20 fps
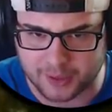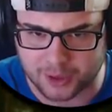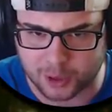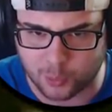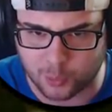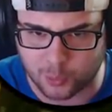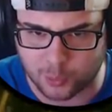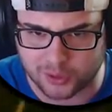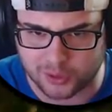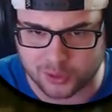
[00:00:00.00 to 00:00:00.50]

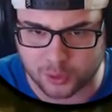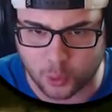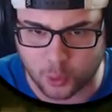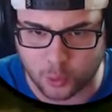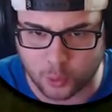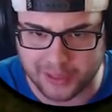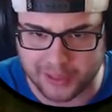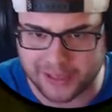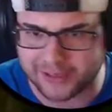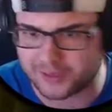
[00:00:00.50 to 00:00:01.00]
what the
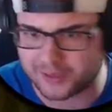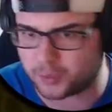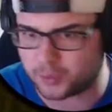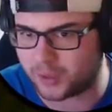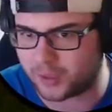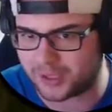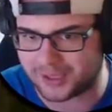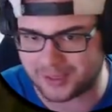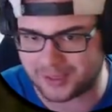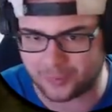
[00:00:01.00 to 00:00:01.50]
story is,
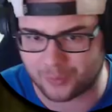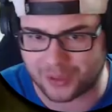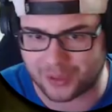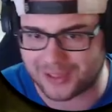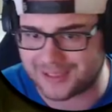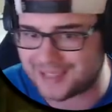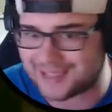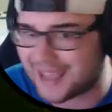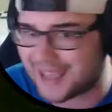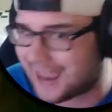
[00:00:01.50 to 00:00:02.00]
what it what
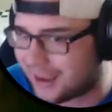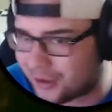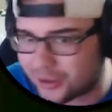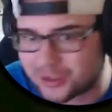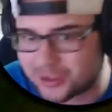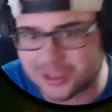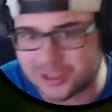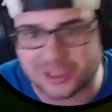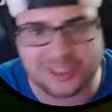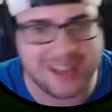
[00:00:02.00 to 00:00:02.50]
it
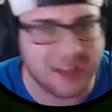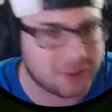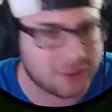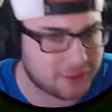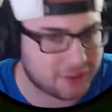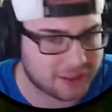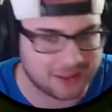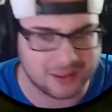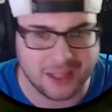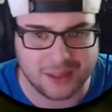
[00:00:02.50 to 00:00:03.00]
entails,
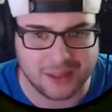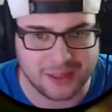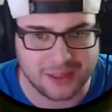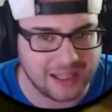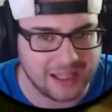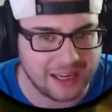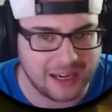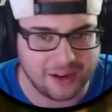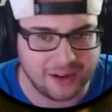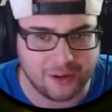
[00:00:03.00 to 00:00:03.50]
nothing,
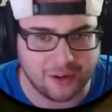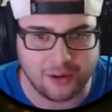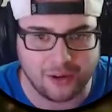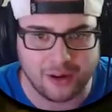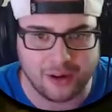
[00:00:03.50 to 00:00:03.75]
nothing here.